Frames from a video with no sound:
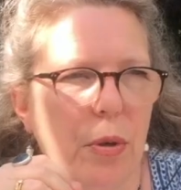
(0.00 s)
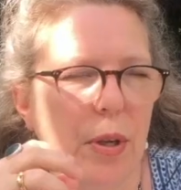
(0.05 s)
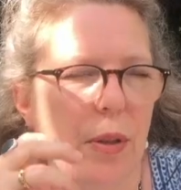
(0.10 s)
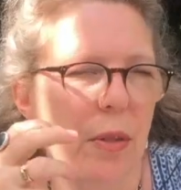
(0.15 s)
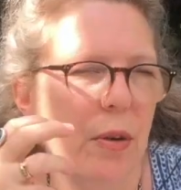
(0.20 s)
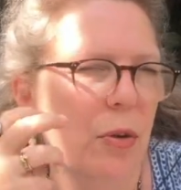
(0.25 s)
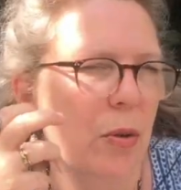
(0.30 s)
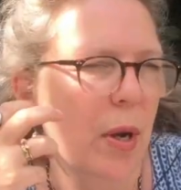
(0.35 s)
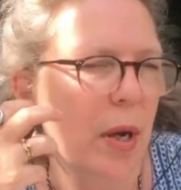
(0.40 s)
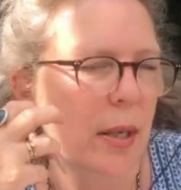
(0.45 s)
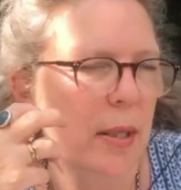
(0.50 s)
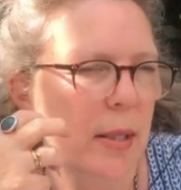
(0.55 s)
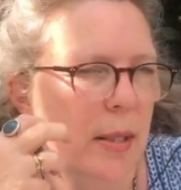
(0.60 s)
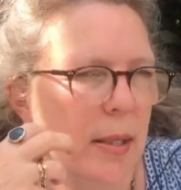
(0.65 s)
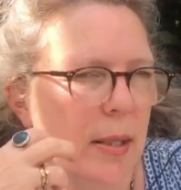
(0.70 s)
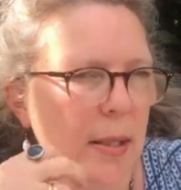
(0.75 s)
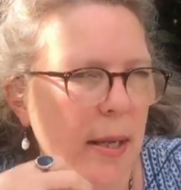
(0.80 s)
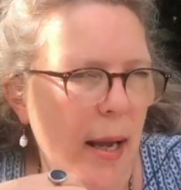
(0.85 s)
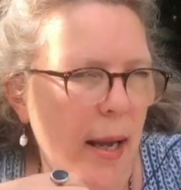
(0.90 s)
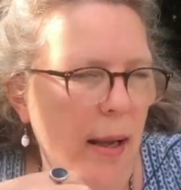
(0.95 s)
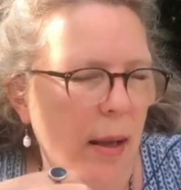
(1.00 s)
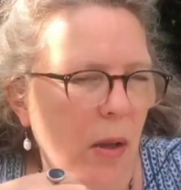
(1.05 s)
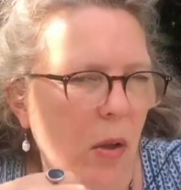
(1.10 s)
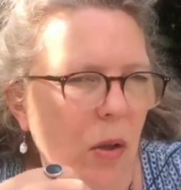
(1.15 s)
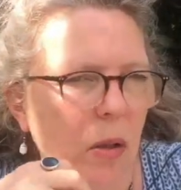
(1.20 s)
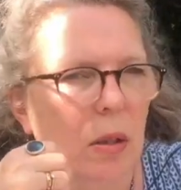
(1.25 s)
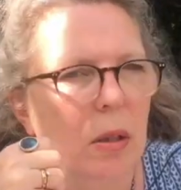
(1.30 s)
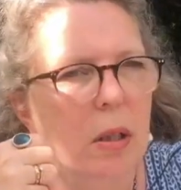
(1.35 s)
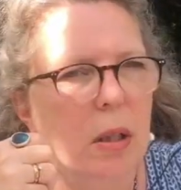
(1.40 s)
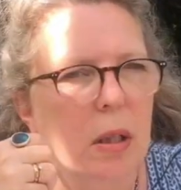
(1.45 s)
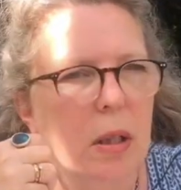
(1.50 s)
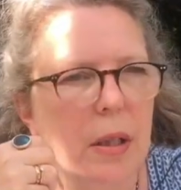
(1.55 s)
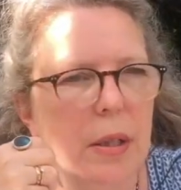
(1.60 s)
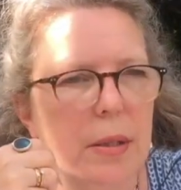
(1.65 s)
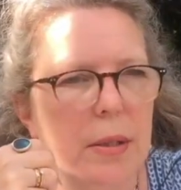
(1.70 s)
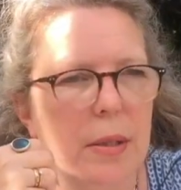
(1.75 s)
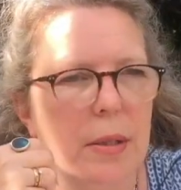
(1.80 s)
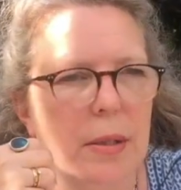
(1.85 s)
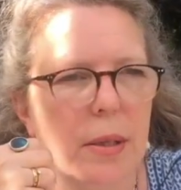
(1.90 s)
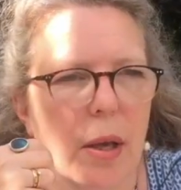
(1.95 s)
and the dragon's tail is
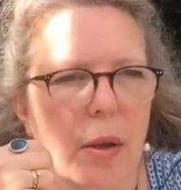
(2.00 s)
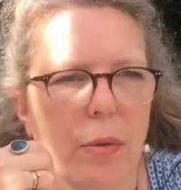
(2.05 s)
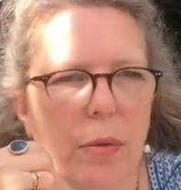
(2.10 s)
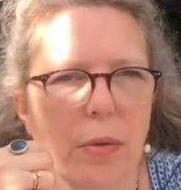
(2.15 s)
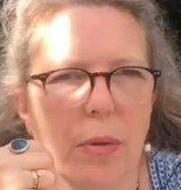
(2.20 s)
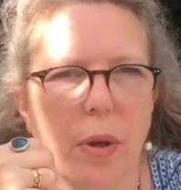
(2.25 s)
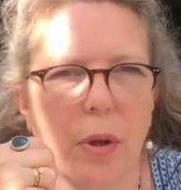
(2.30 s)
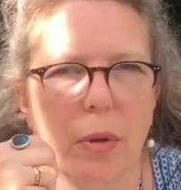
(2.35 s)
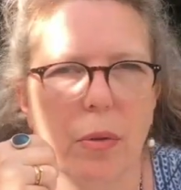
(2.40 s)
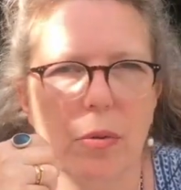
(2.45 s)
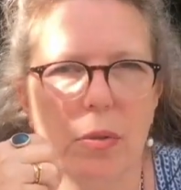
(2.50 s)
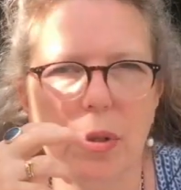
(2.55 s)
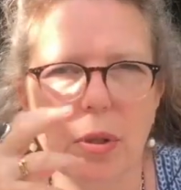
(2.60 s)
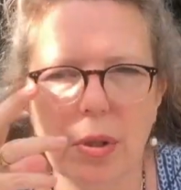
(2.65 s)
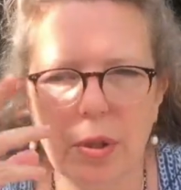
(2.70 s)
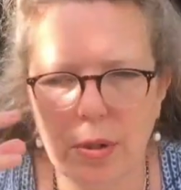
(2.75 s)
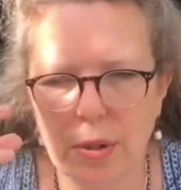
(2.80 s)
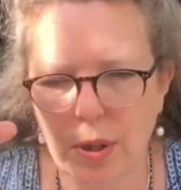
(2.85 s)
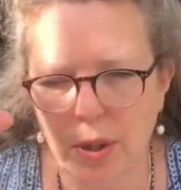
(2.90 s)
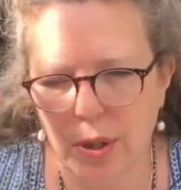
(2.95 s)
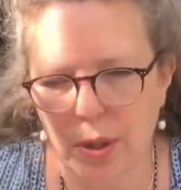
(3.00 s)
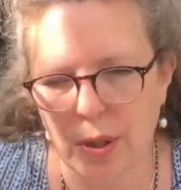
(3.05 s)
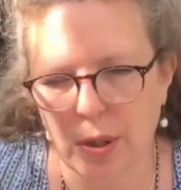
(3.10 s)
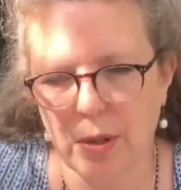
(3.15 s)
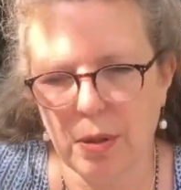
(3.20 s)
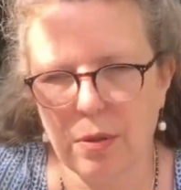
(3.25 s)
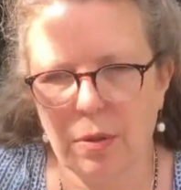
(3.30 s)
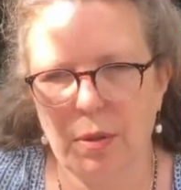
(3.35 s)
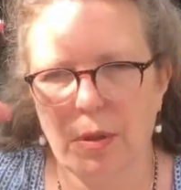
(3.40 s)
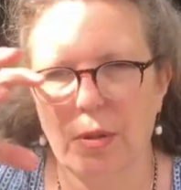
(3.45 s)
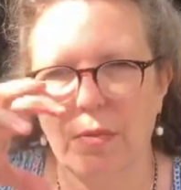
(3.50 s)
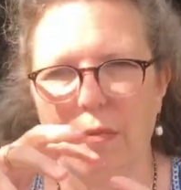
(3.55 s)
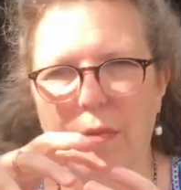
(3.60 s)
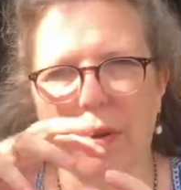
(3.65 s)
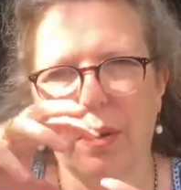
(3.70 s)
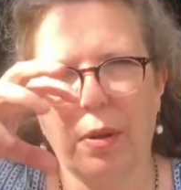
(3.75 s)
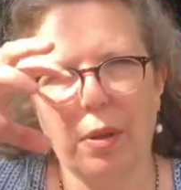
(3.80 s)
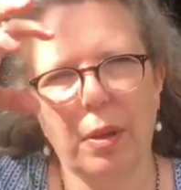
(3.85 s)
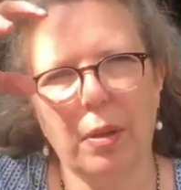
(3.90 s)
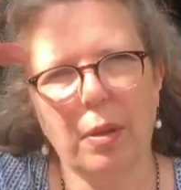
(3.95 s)
the South Node. So you see these, it's
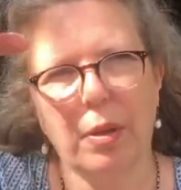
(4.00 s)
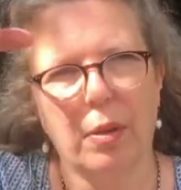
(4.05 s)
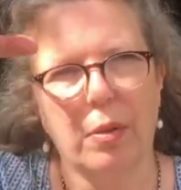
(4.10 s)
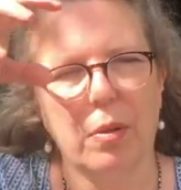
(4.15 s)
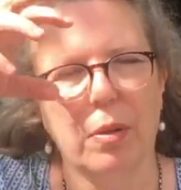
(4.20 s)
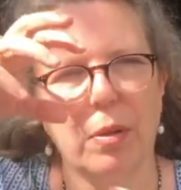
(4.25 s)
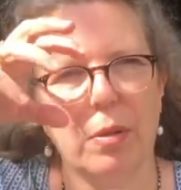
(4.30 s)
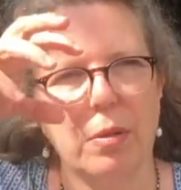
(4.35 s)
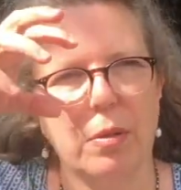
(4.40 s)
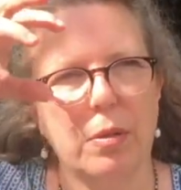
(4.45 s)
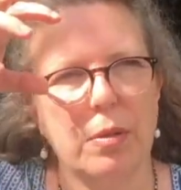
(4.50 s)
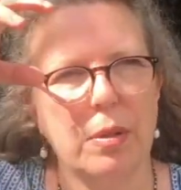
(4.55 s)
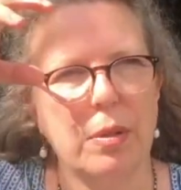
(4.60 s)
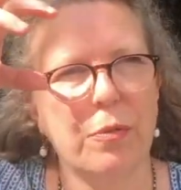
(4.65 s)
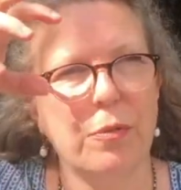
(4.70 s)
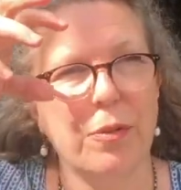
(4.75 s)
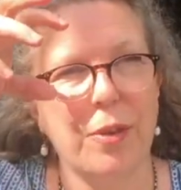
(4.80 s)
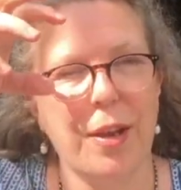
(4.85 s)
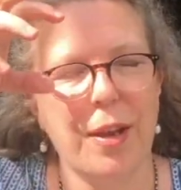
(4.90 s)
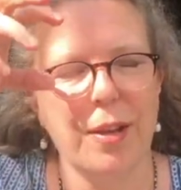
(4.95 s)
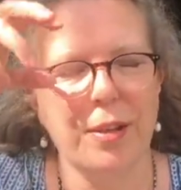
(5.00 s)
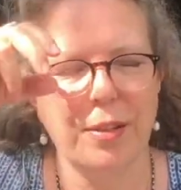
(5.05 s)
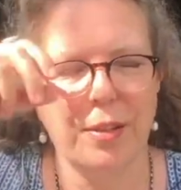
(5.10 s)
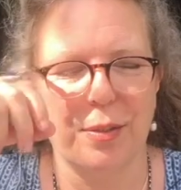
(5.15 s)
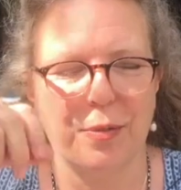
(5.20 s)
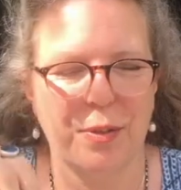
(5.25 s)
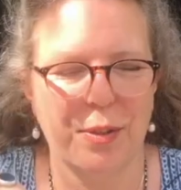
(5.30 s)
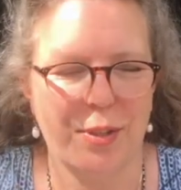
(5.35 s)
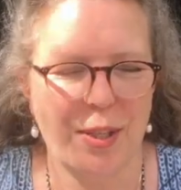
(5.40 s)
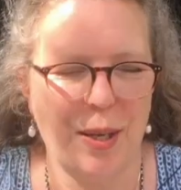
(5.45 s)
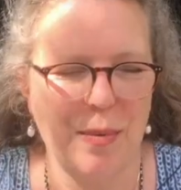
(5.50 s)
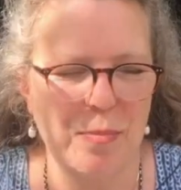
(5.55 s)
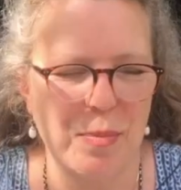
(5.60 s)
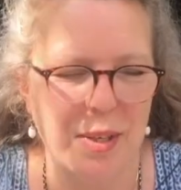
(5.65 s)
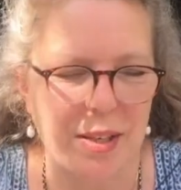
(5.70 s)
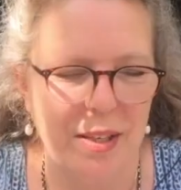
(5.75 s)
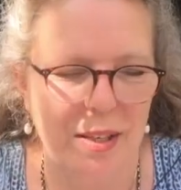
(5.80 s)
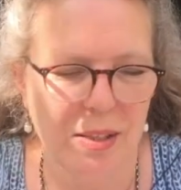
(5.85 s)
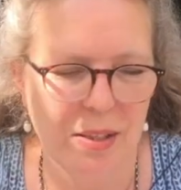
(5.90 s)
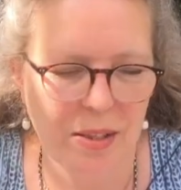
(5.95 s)
very, there's different ends of the same
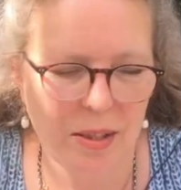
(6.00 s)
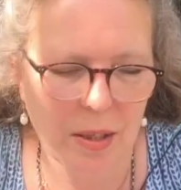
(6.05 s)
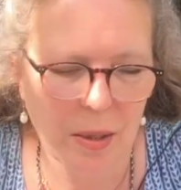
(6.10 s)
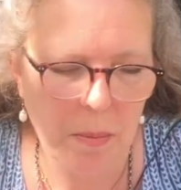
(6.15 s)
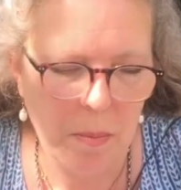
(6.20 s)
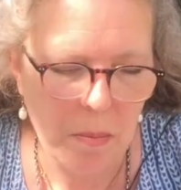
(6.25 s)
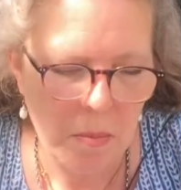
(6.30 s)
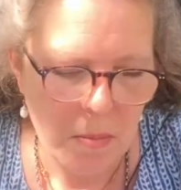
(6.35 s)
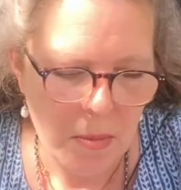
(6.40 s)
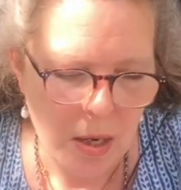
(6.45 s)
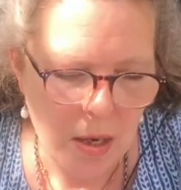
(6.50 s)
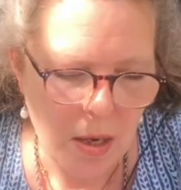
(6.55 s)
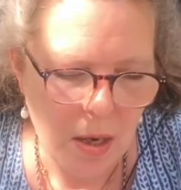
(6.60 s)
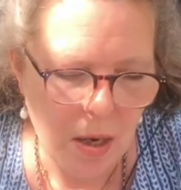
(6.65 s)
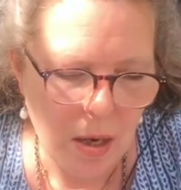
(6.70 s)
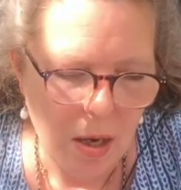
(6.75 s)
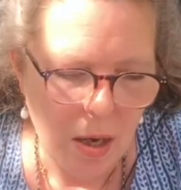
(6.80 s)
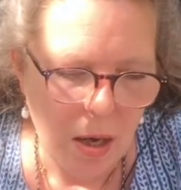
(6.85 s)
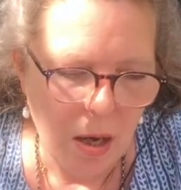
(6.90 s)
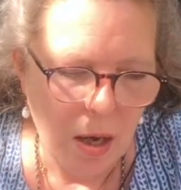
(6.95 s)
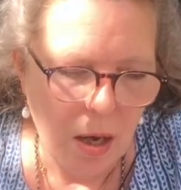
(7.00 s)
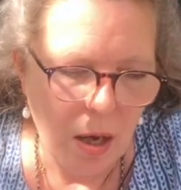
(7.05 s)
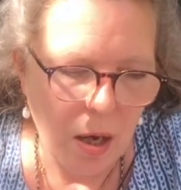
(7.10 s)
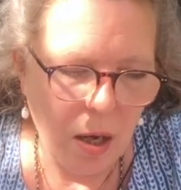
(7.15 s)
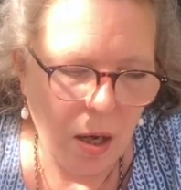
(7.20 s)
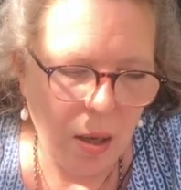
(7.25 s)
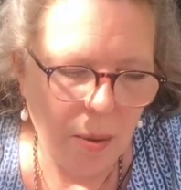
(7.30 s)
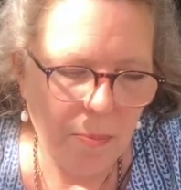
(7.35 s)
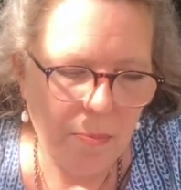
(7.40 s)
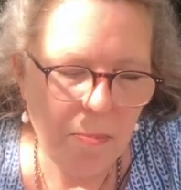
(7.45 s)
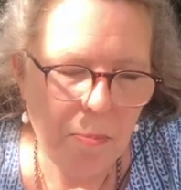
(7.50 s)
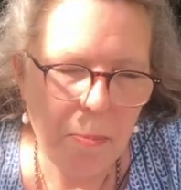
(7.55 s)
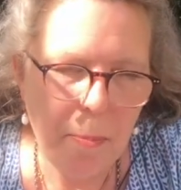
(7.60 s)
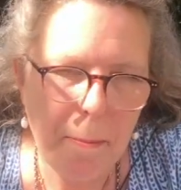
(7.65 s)
beast. Now,